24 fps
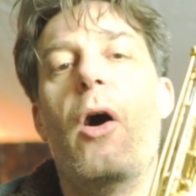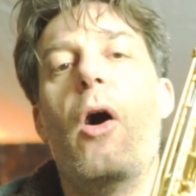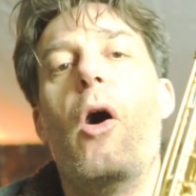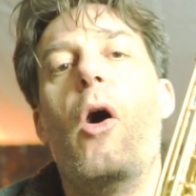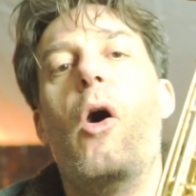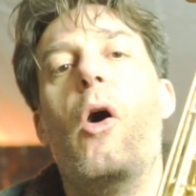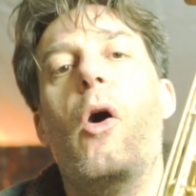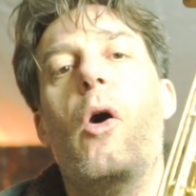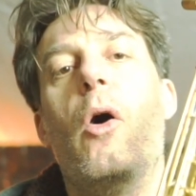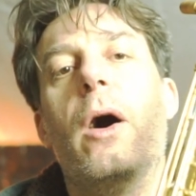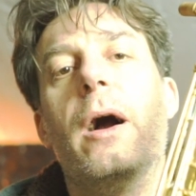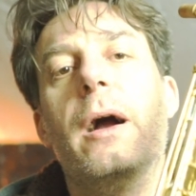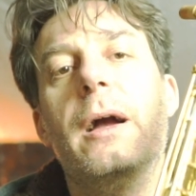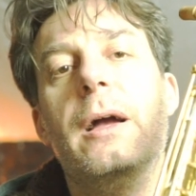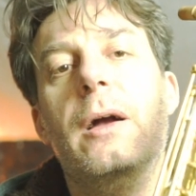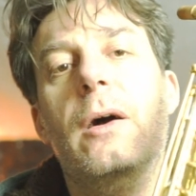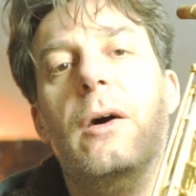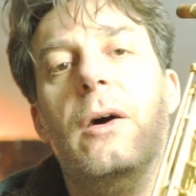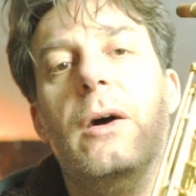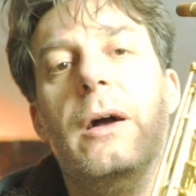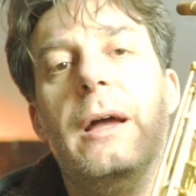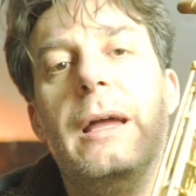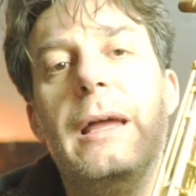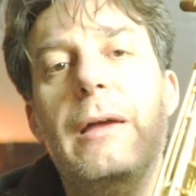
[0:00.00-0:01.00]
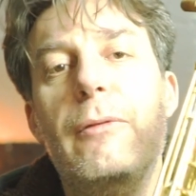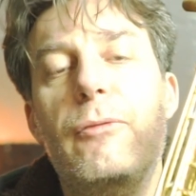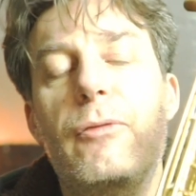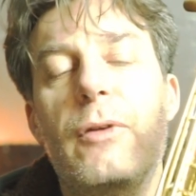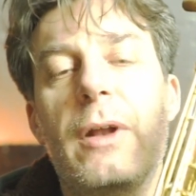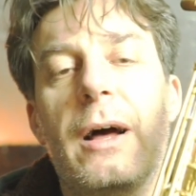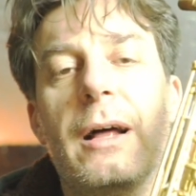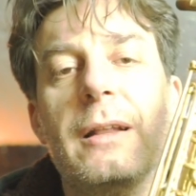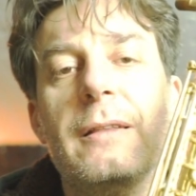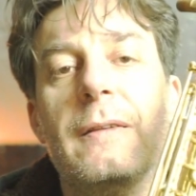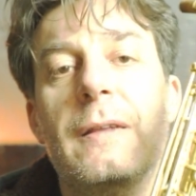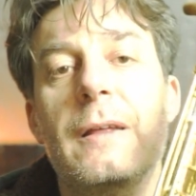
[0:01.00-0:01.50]
or E
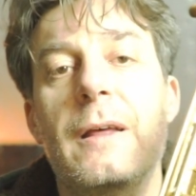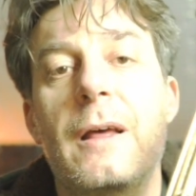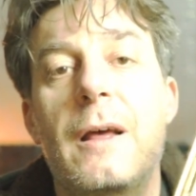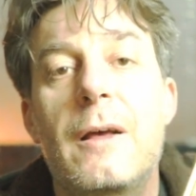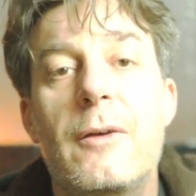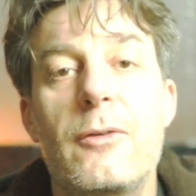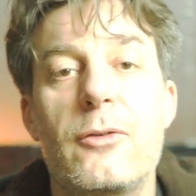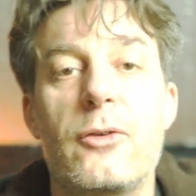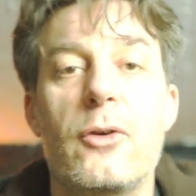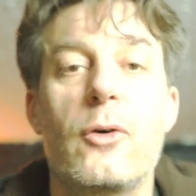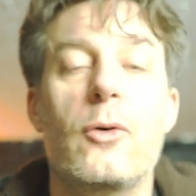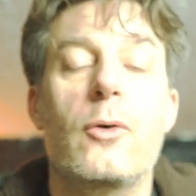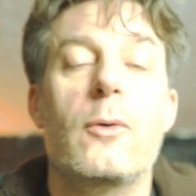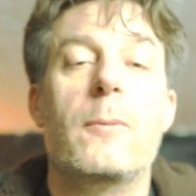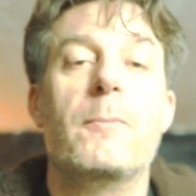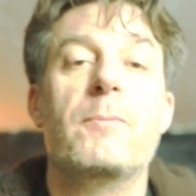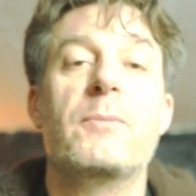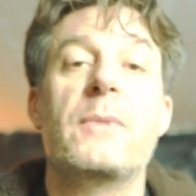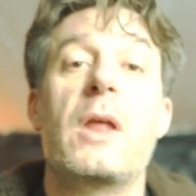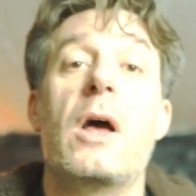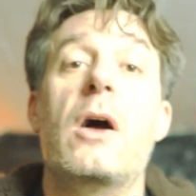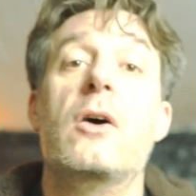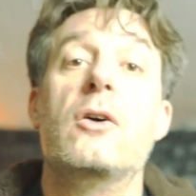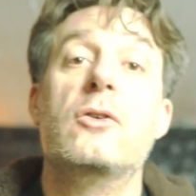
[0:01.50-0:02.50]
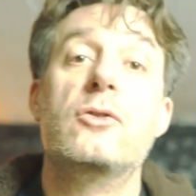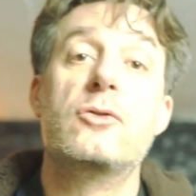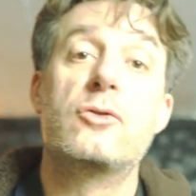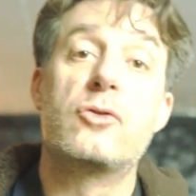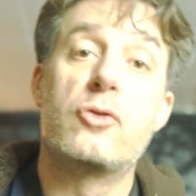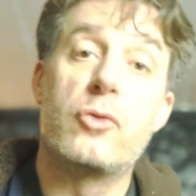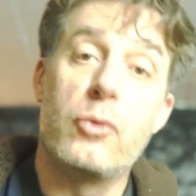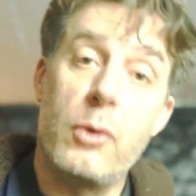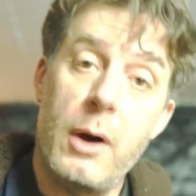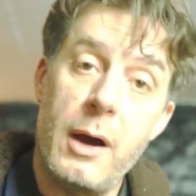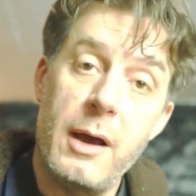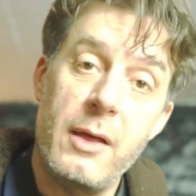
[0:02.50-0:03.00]
flat. So
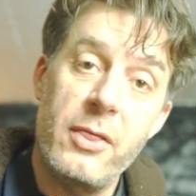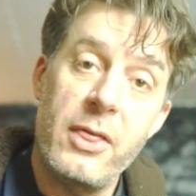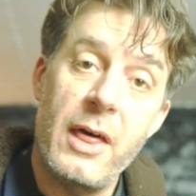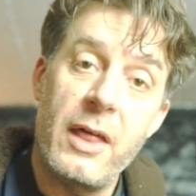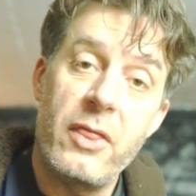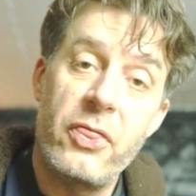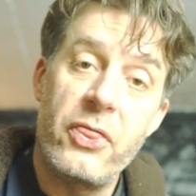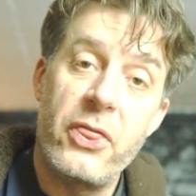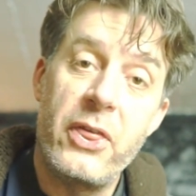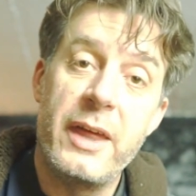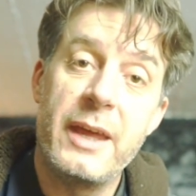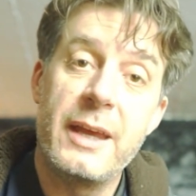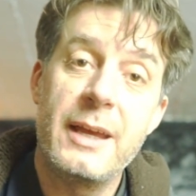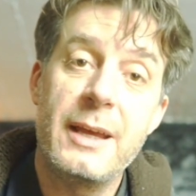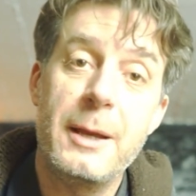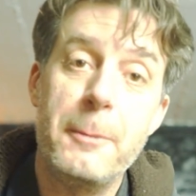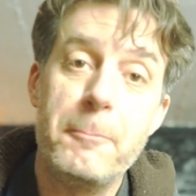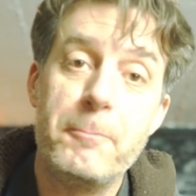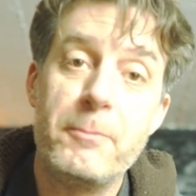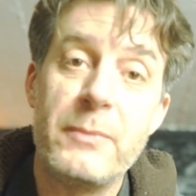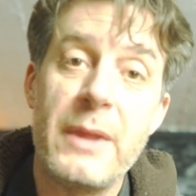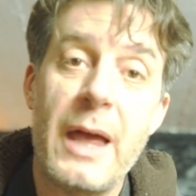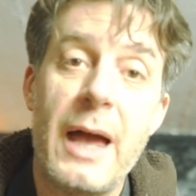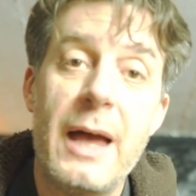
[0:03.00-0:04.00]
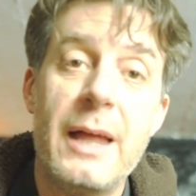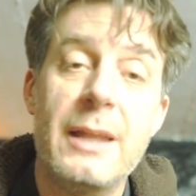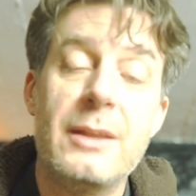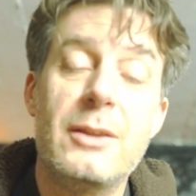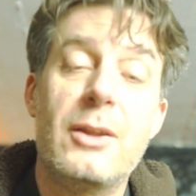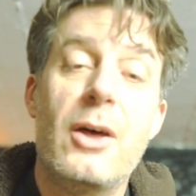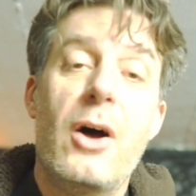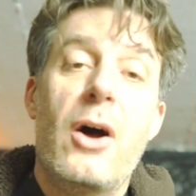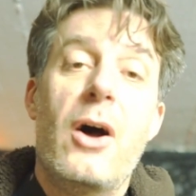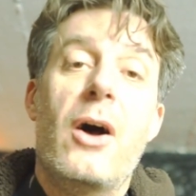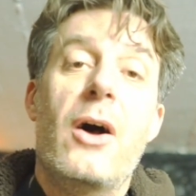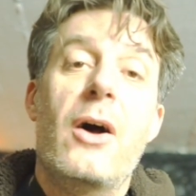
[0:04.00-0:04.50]
try that thing, and
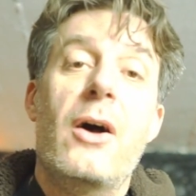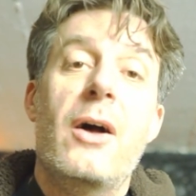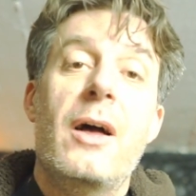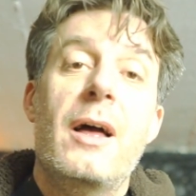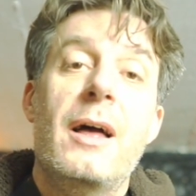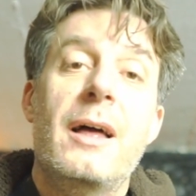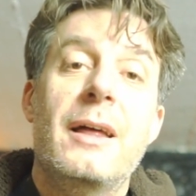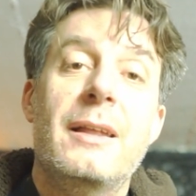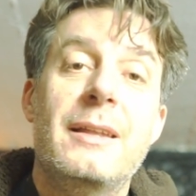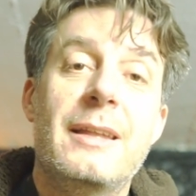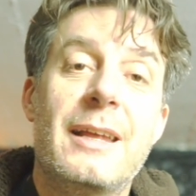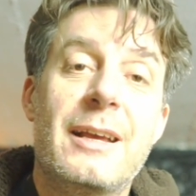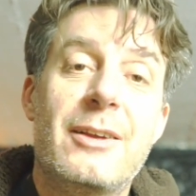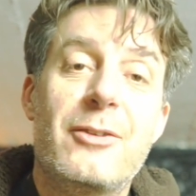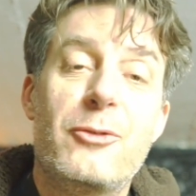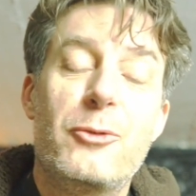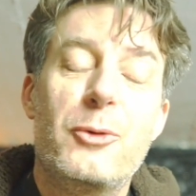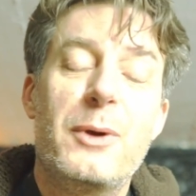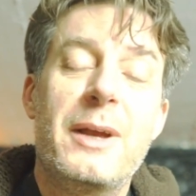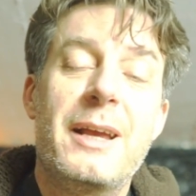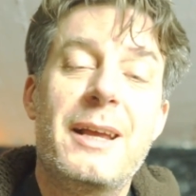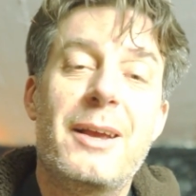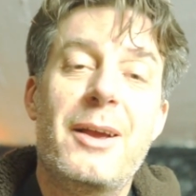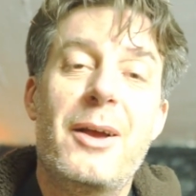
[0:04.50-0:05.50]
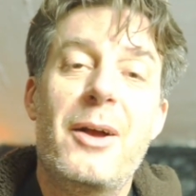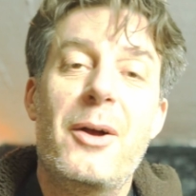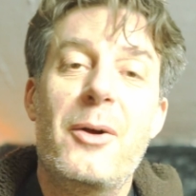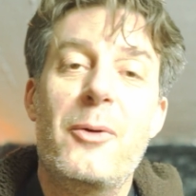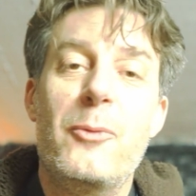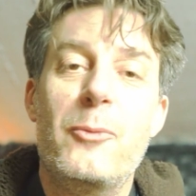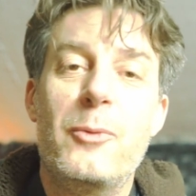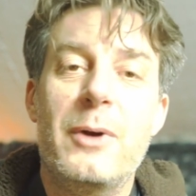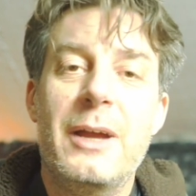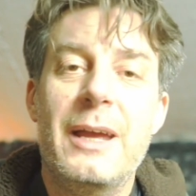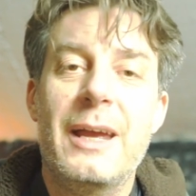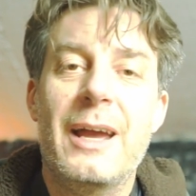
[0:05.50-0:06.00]
next week
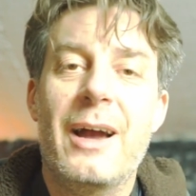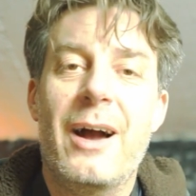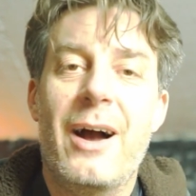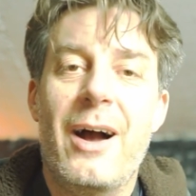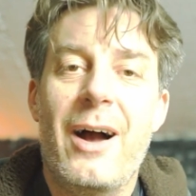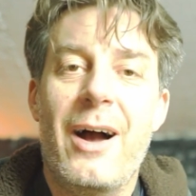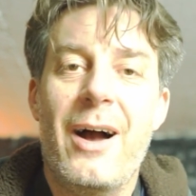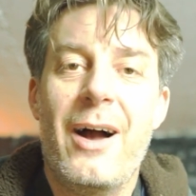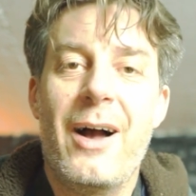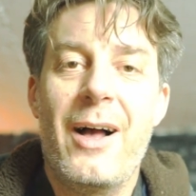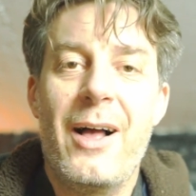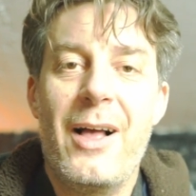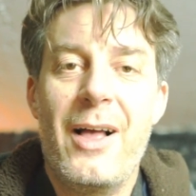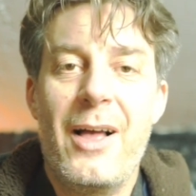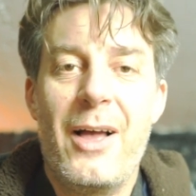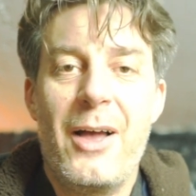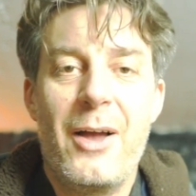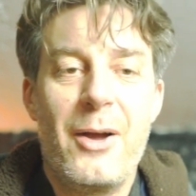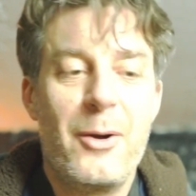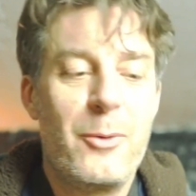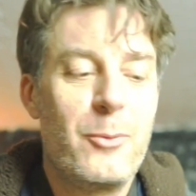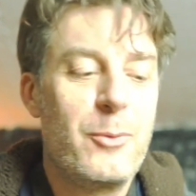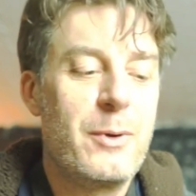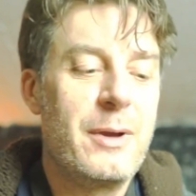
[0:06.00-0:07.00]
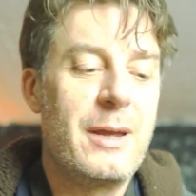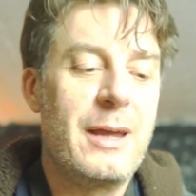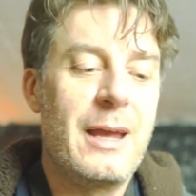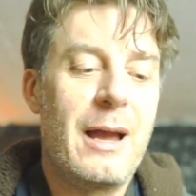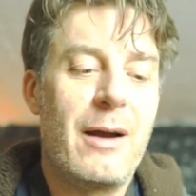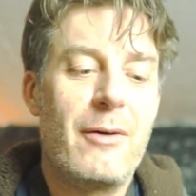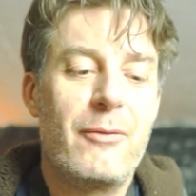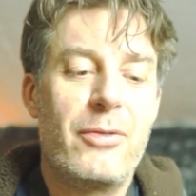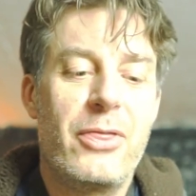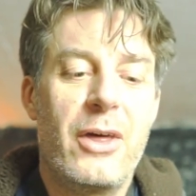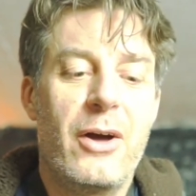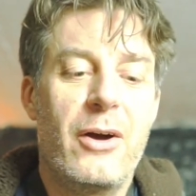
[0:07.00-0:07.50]
we have
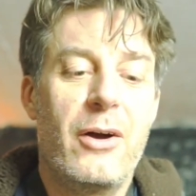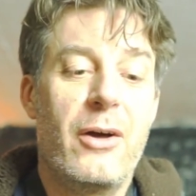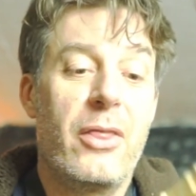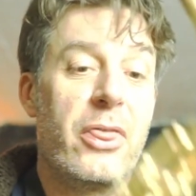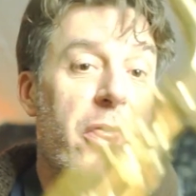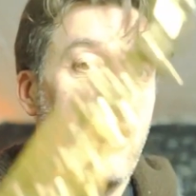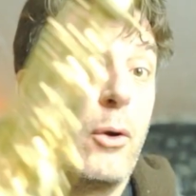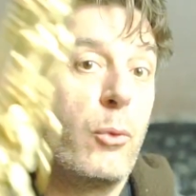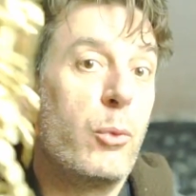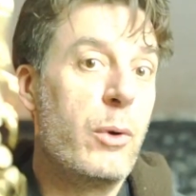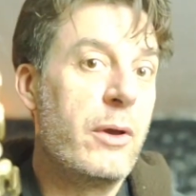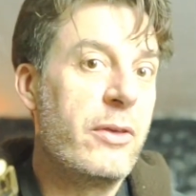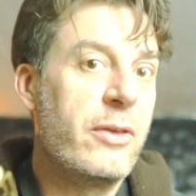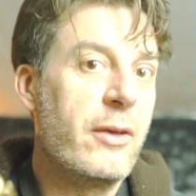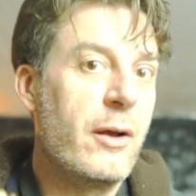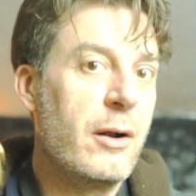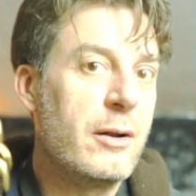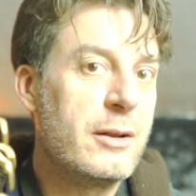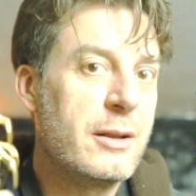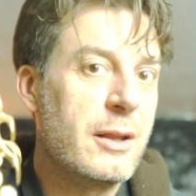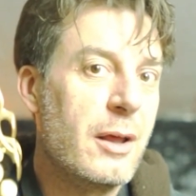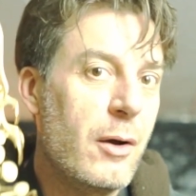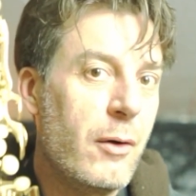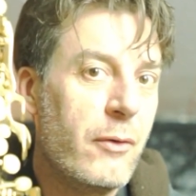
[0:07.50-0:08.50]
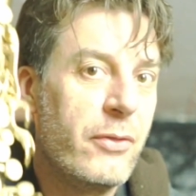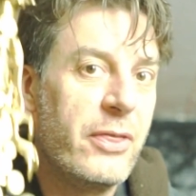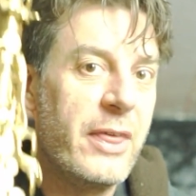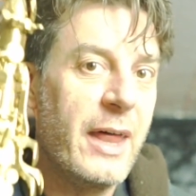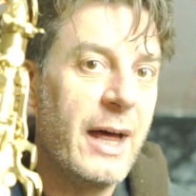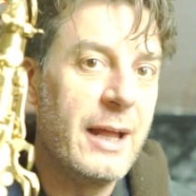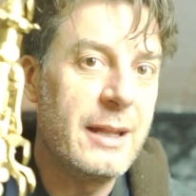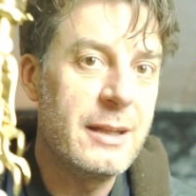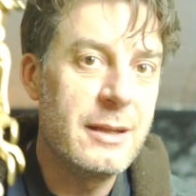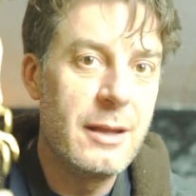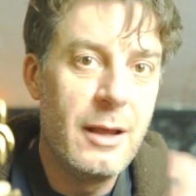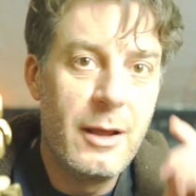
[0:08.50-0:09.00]
the result of
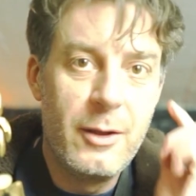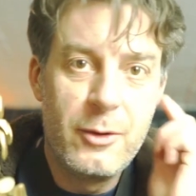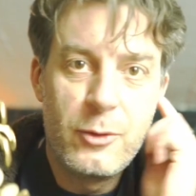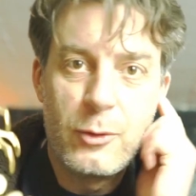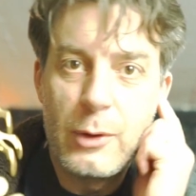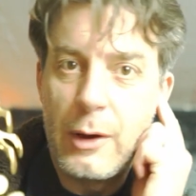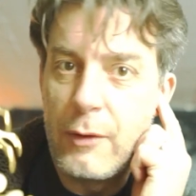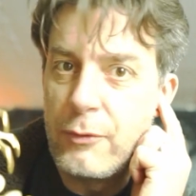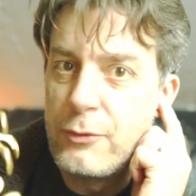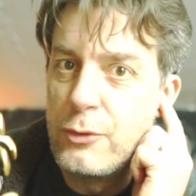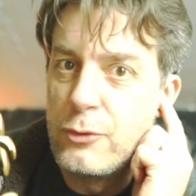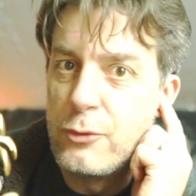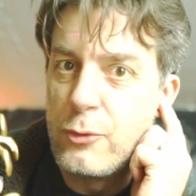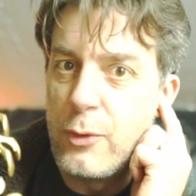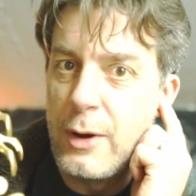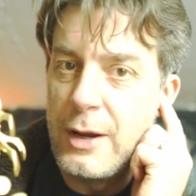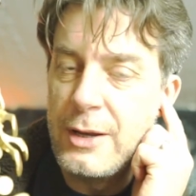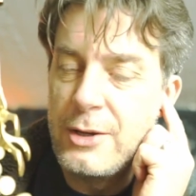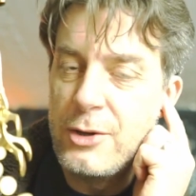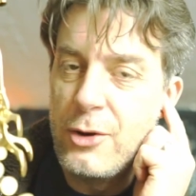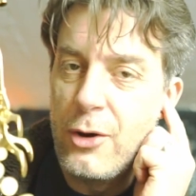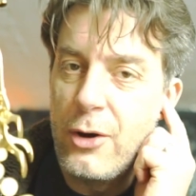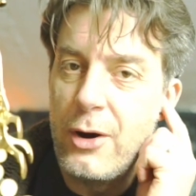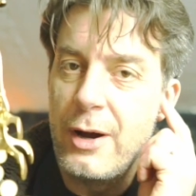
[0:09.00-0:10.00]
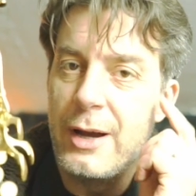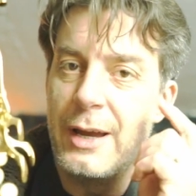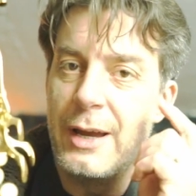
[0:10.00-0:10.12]
that. You have to train your